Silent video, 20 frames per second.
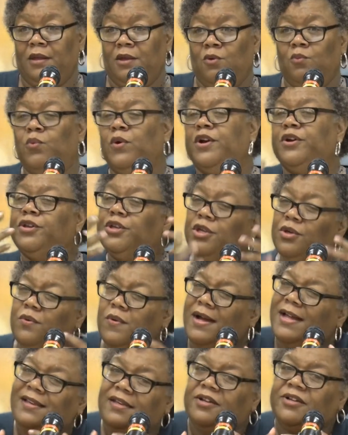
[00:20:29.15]
where
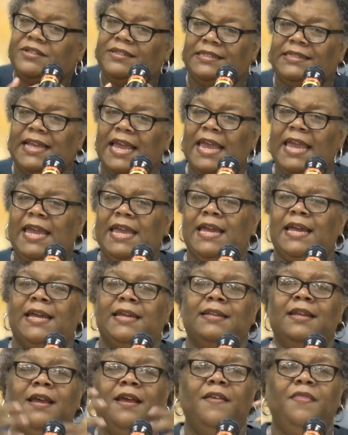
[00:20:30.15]
you
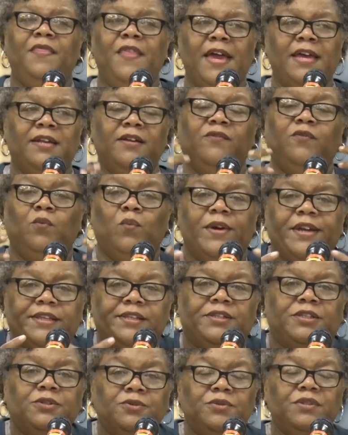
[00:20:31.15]
understand that if
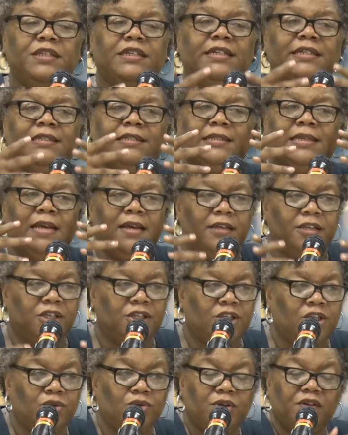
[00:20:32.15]
we do this
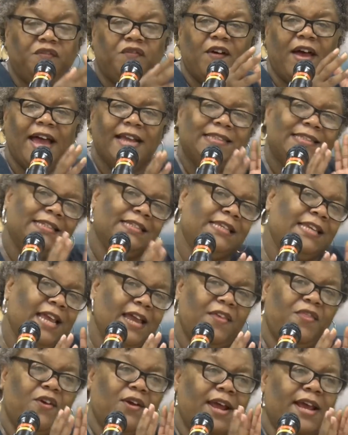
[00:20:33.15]
unified
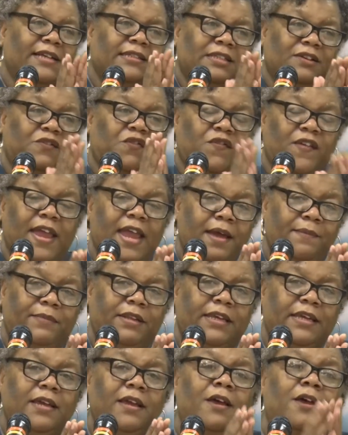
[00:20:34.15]
together as a
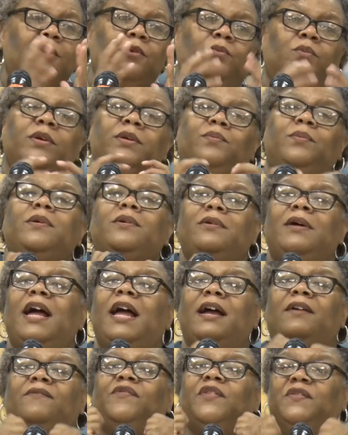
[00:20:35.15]
family, we will
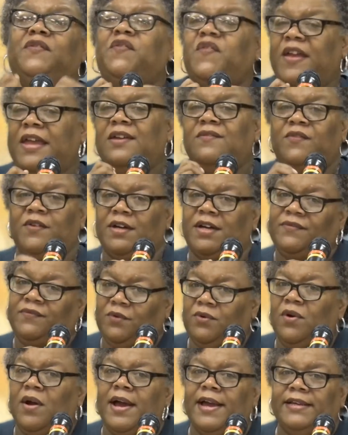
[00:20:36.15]
have the favor
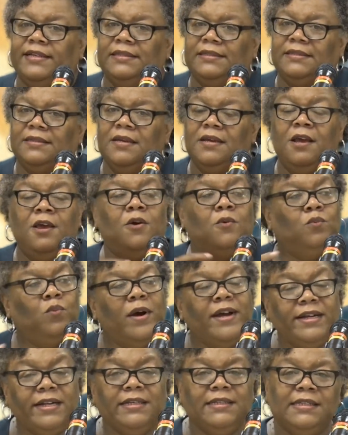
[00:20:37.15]
of Christ.
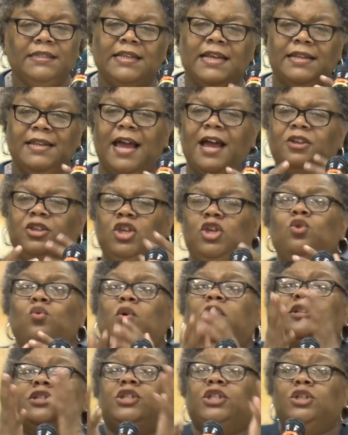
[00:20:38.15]
What is it that now you
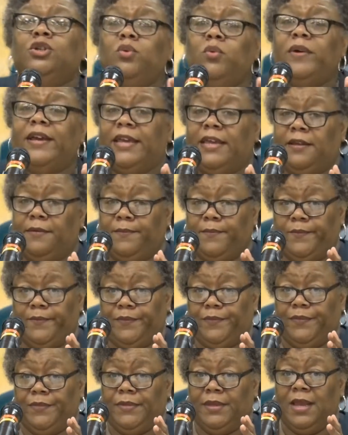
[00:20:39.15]
are doing
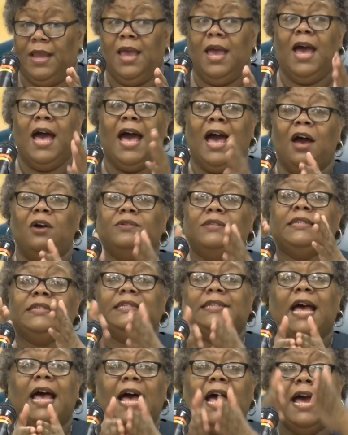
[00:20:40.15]

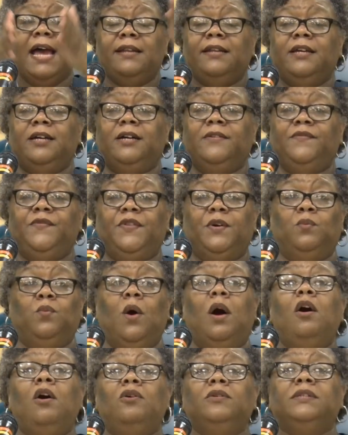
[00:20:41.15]
outside of the
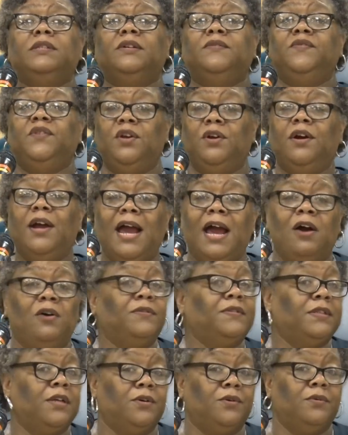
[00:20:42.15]
walls of your
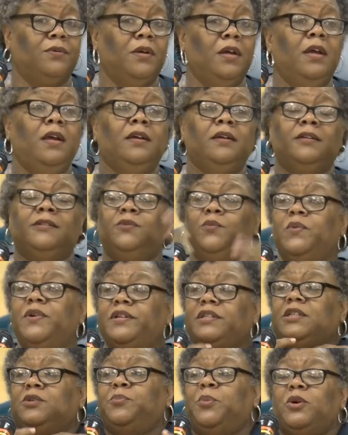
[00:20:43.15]
household? Because
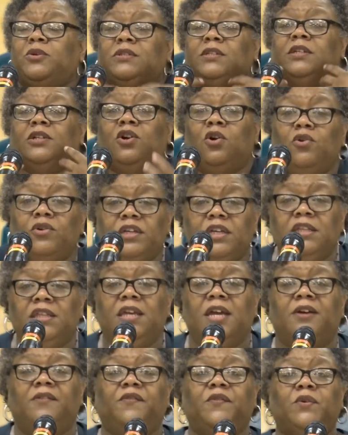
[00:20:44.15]
we're supposed to go ye
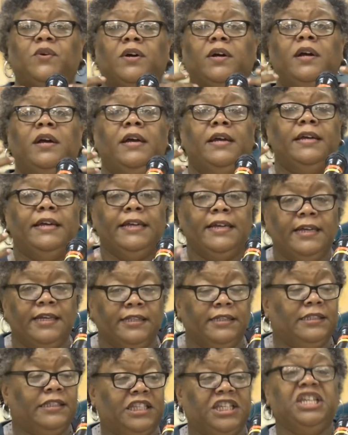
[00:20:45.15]
therefore
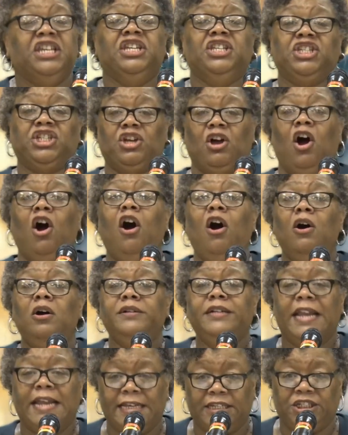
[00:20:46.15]
and teach
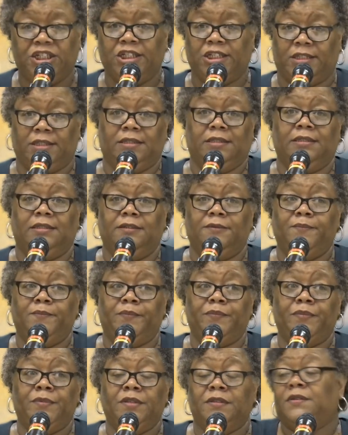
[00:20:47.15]
all
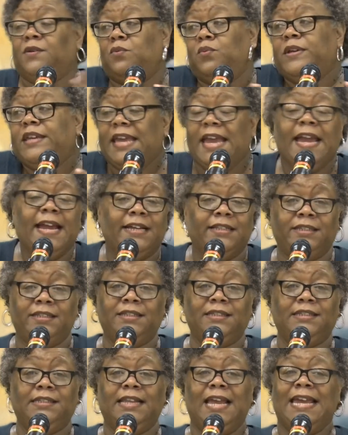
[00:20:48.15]
nations. So we can't
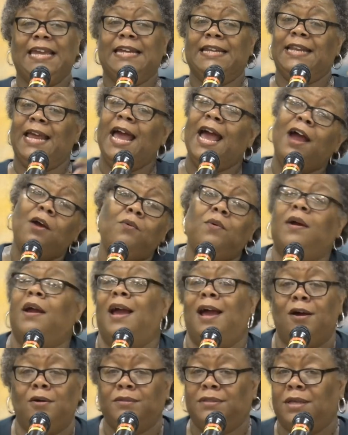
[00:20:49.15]
just stay in our
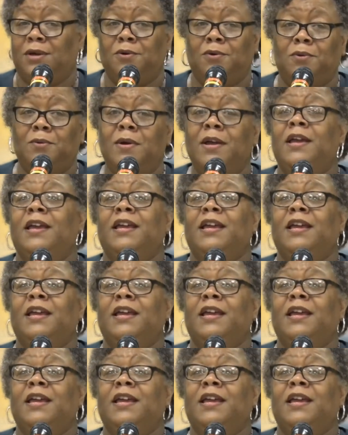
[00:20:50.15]
household